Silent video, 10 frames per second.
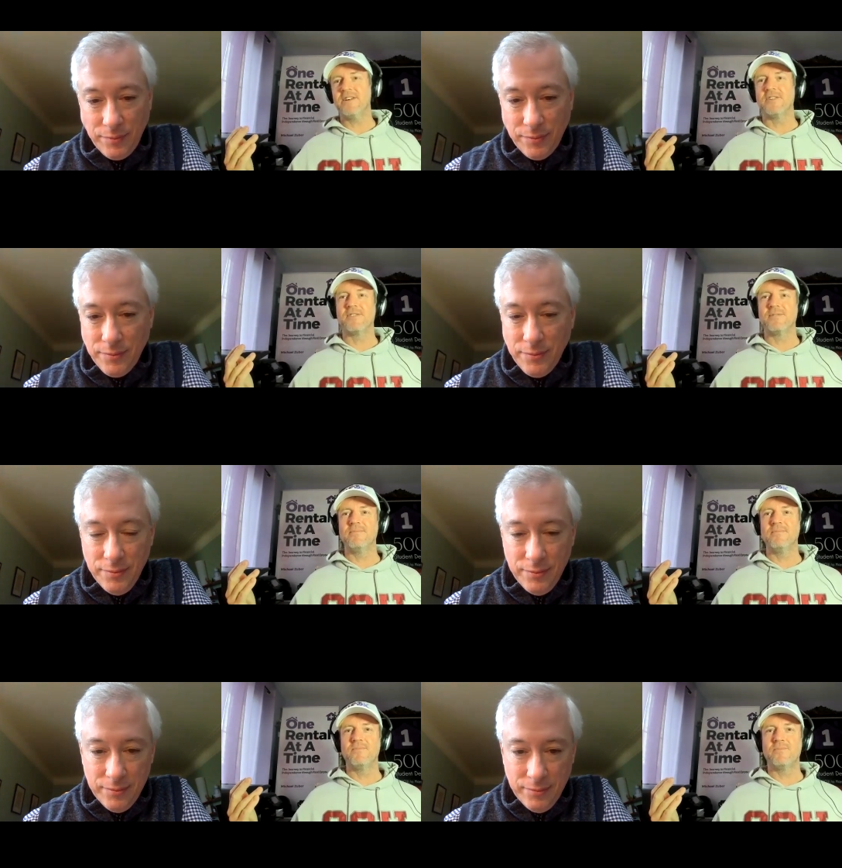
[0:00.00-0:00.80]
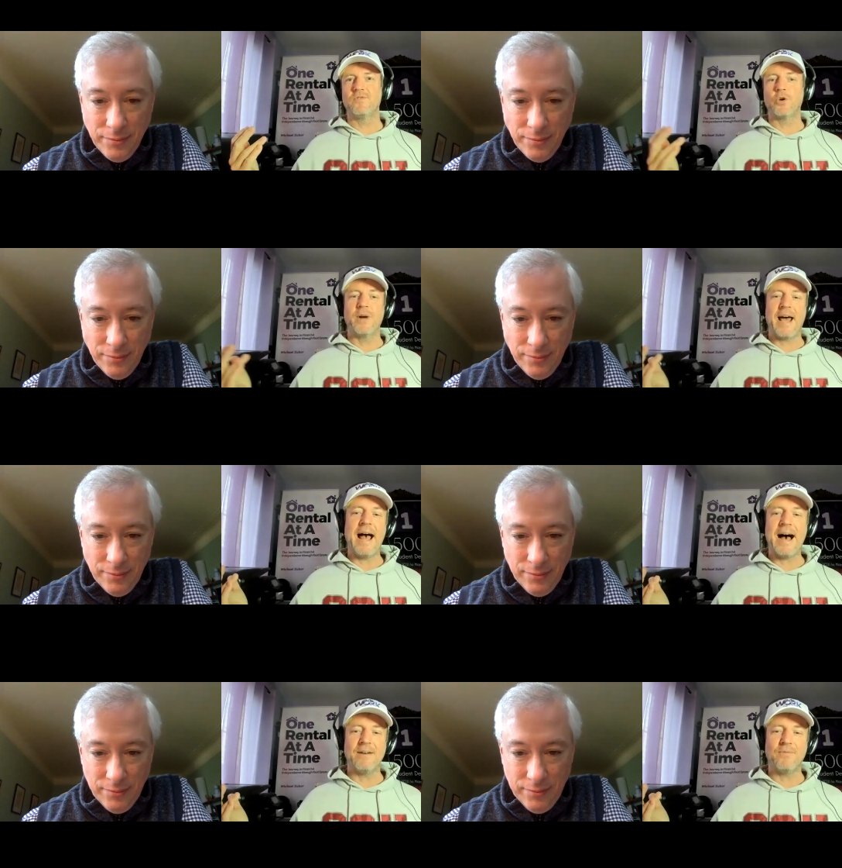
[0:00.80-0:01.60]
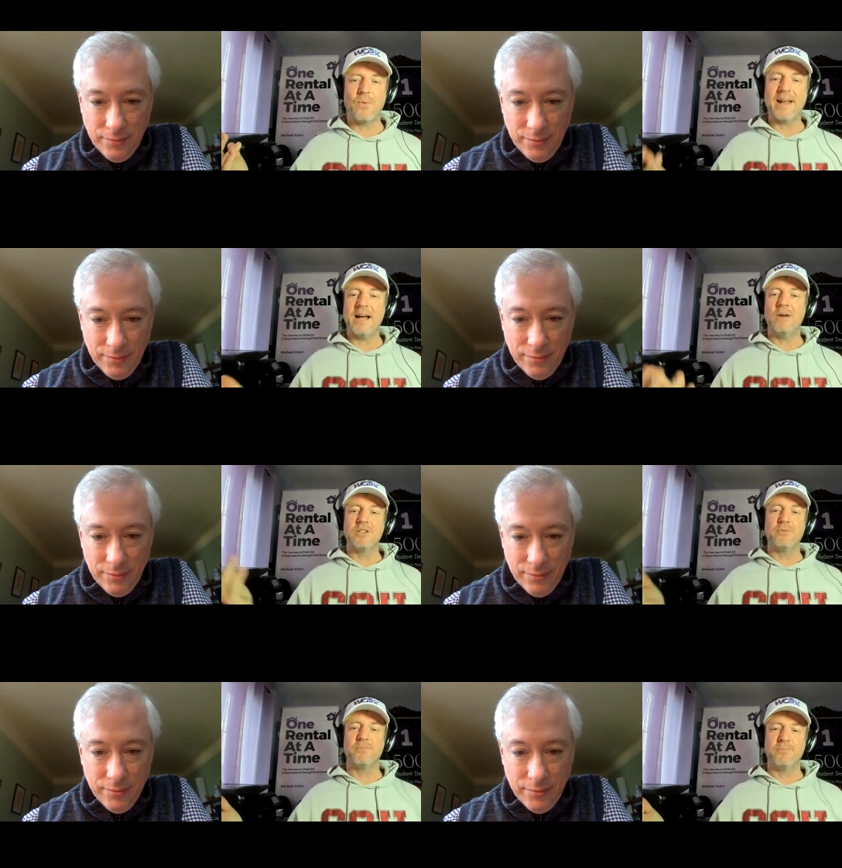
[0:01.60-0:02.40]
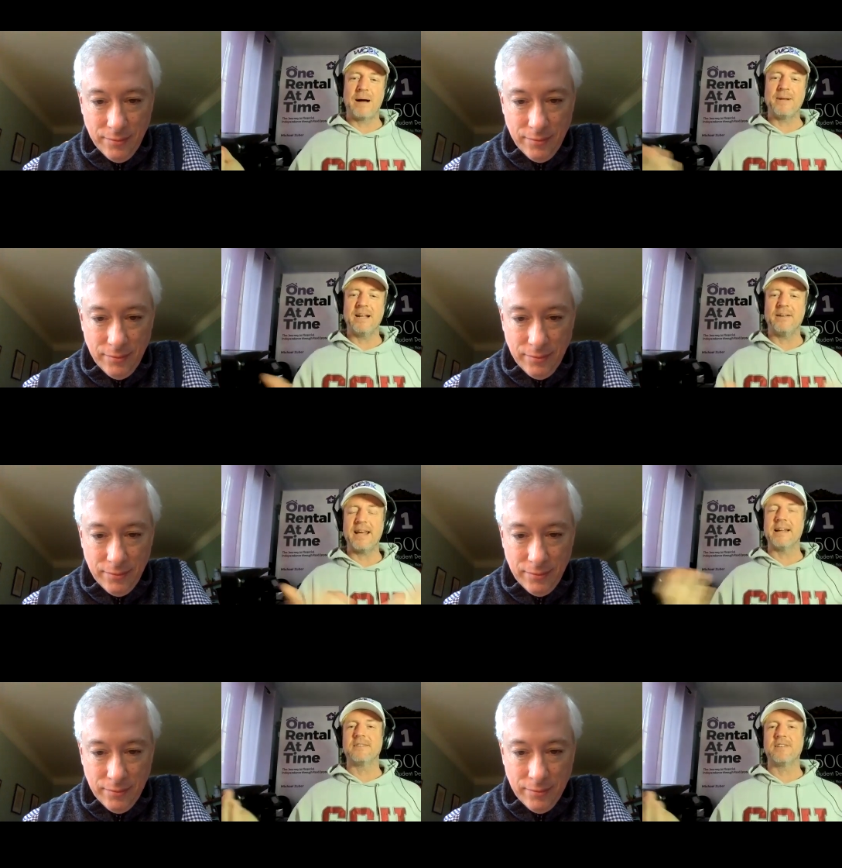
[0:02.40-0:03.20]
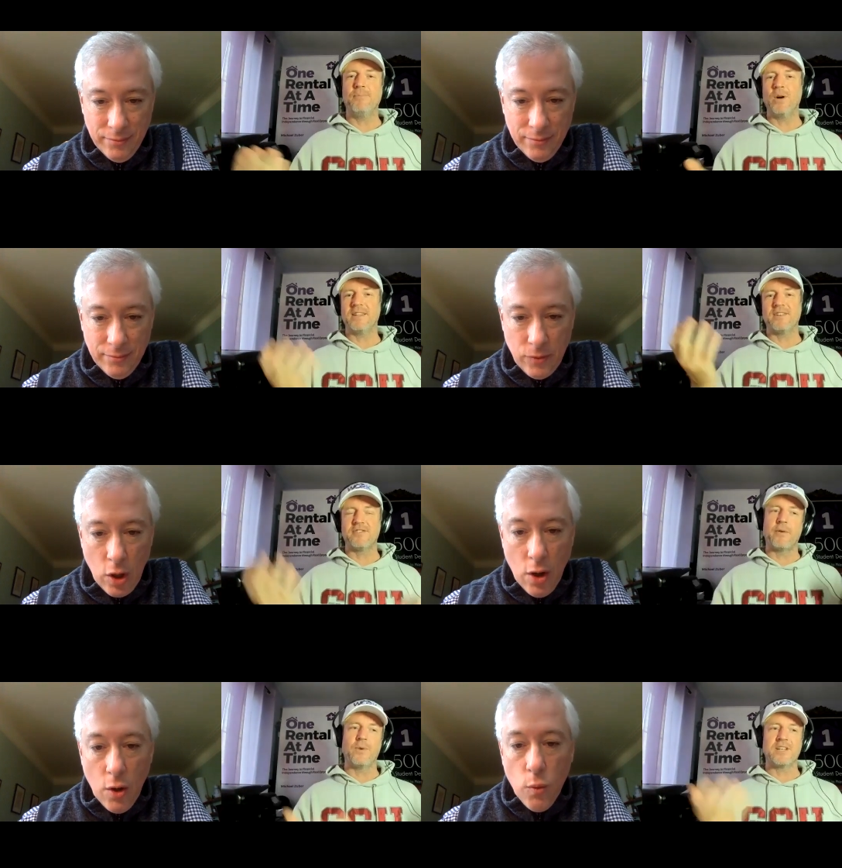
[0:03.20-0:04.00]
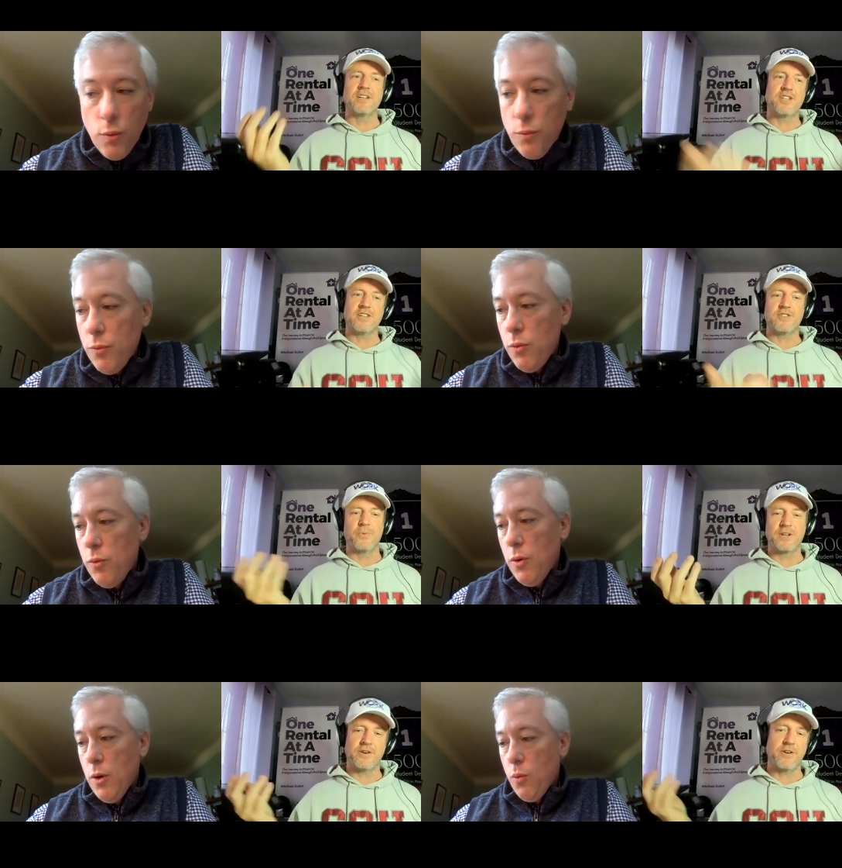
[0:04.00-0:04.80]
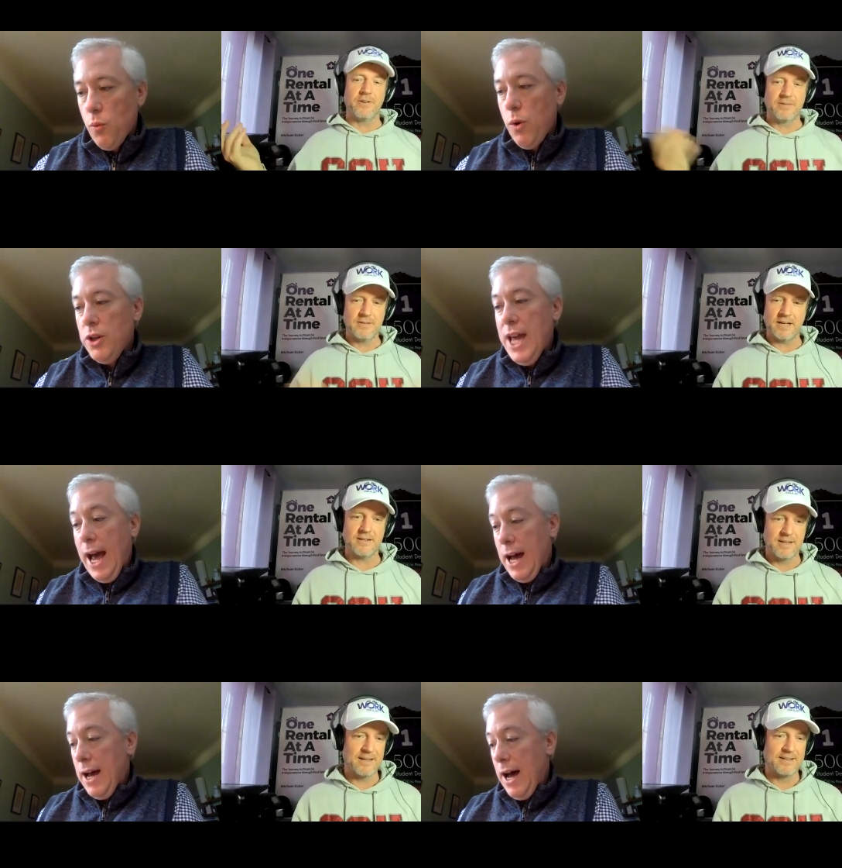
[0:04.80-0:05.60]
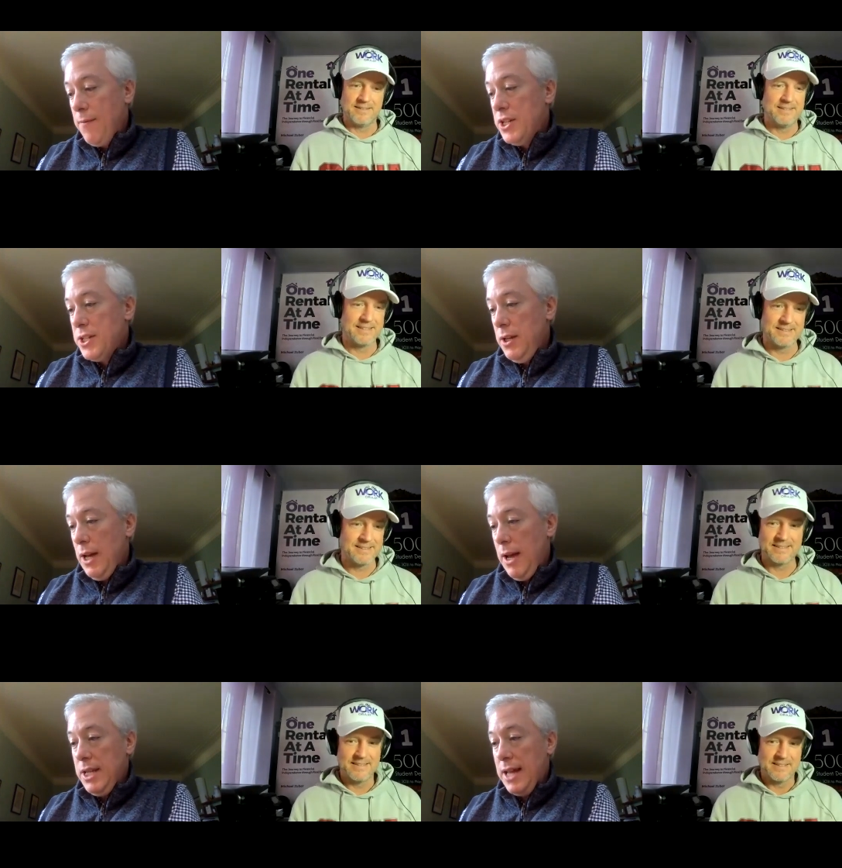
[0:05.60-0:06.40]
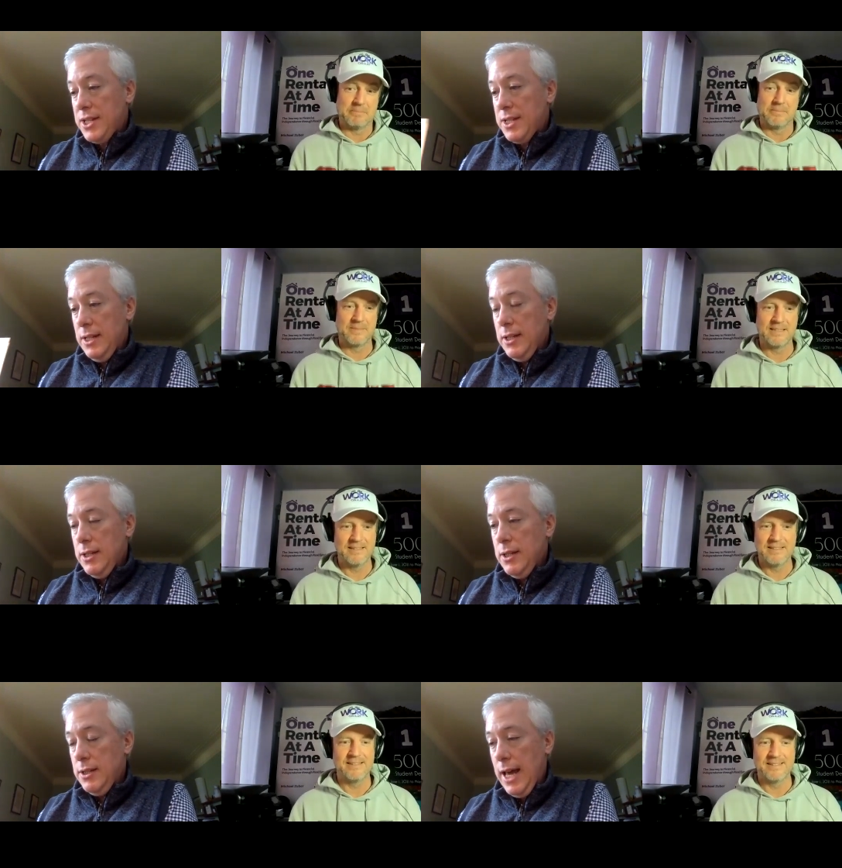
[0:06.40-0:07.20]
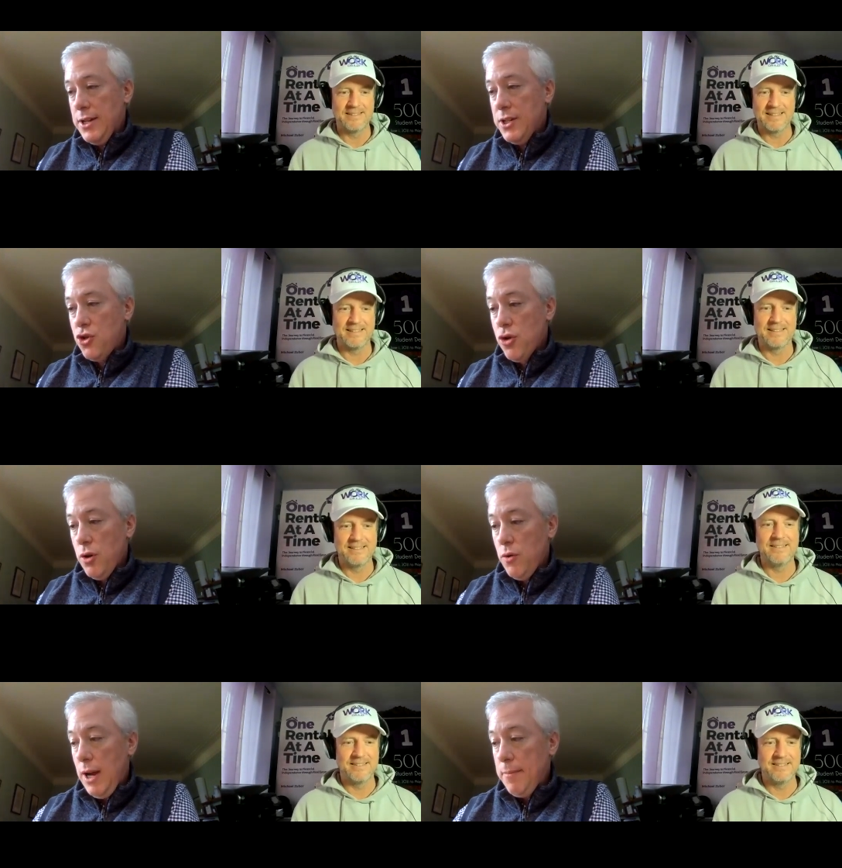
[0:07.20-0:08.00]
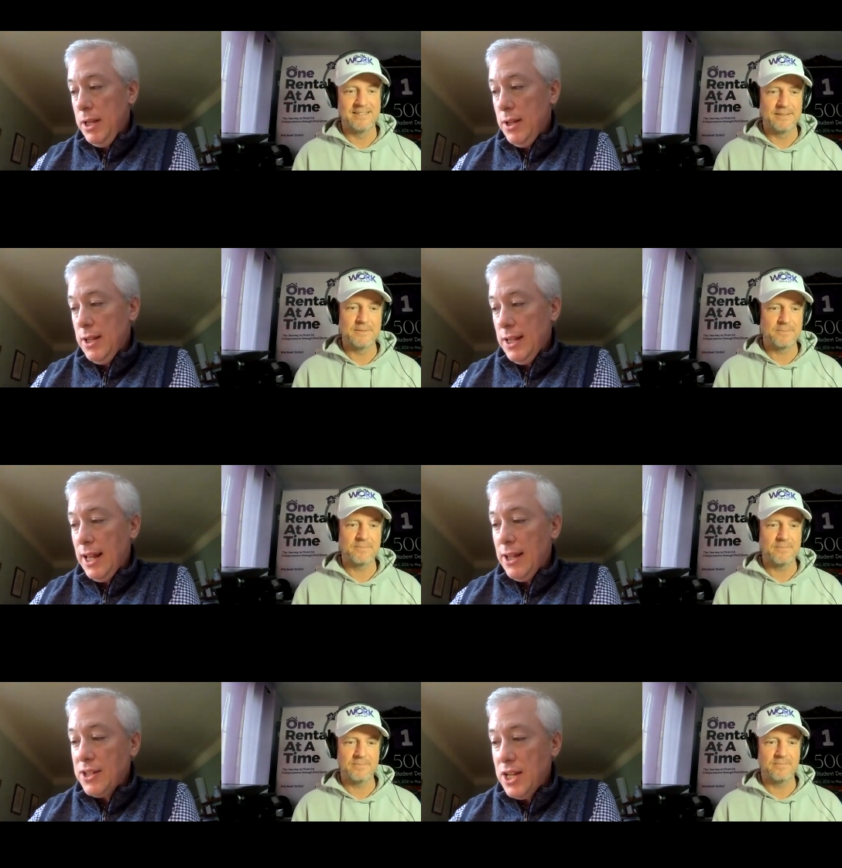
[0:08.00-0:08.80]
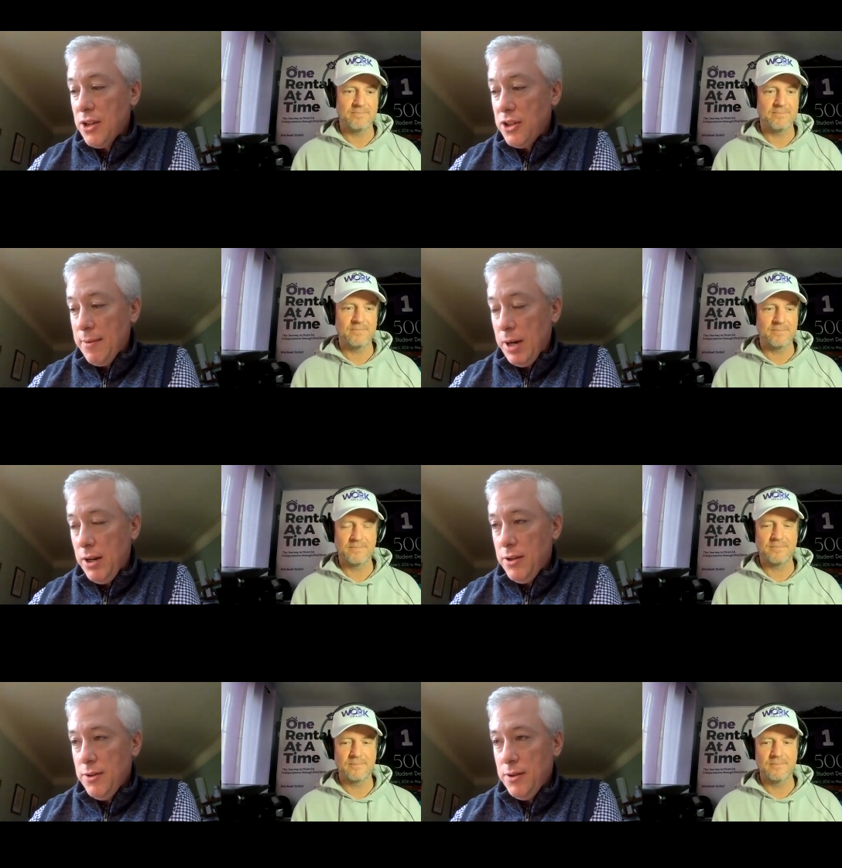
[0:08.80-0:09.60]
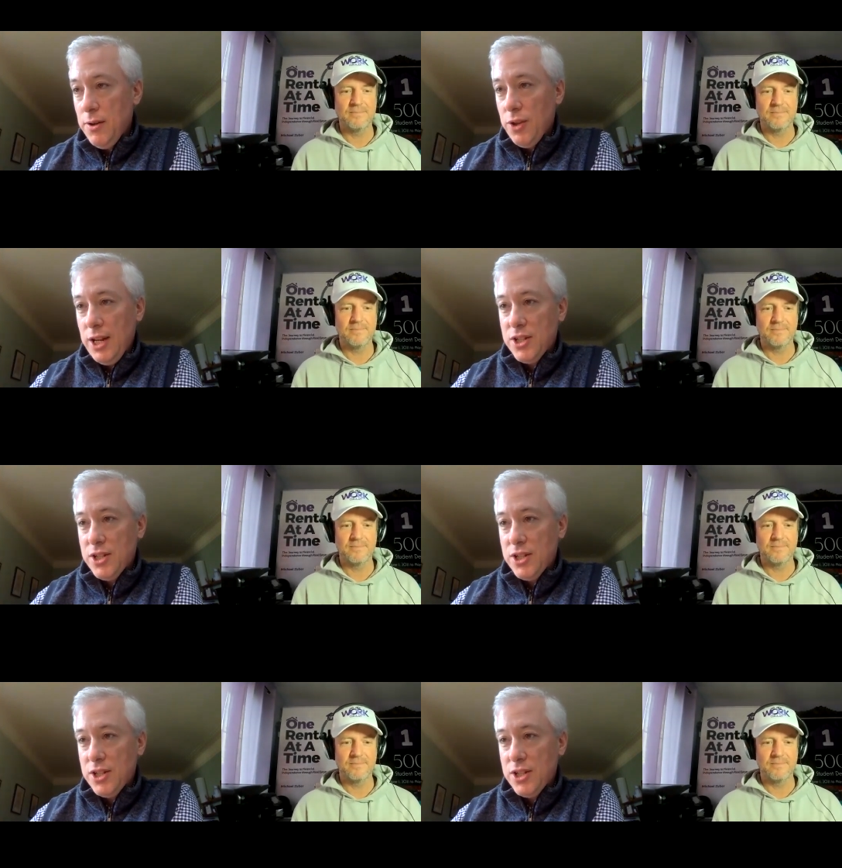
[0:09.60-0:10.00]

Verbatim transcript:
Speaker 1: years 2.5, why the hell would you, I mean, again, at some point, this is a risk adjusted return.
Speaker 2: Well, yeah, obviously. I mean, that is true. I mean, and that's the other thing about, you know, that I